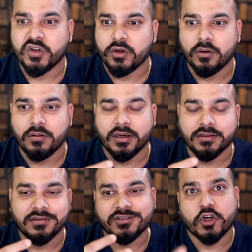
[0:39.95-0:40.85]
you know
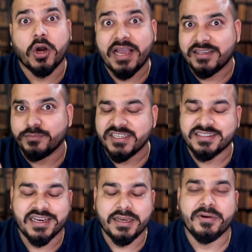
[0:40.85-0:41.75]
uh, the stock has
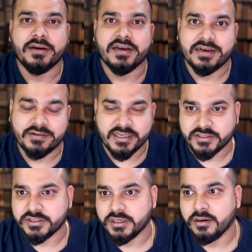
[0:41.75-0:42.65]
basically been
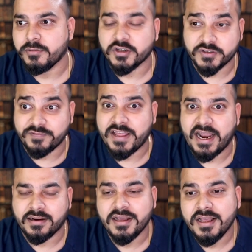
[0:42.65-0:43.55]
decreased uh, because of
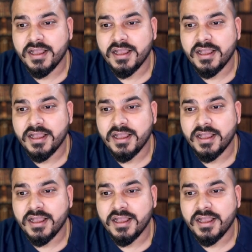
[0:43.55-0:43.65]
that